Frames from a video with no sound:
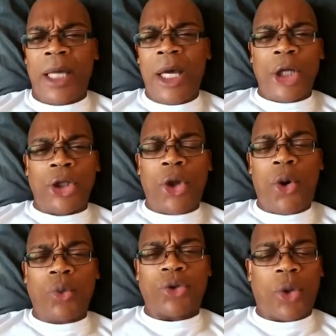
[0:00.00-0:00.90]

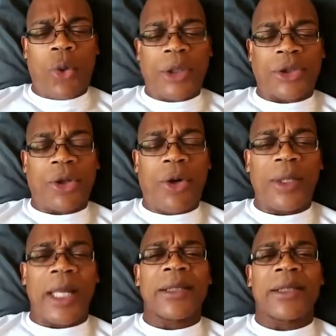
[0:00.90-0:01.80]
know so-and-so? And
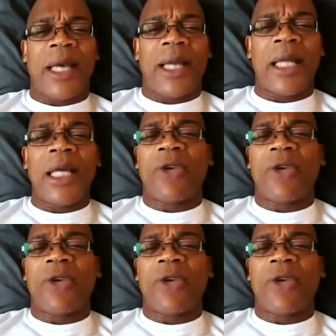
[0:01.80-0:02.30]
they said he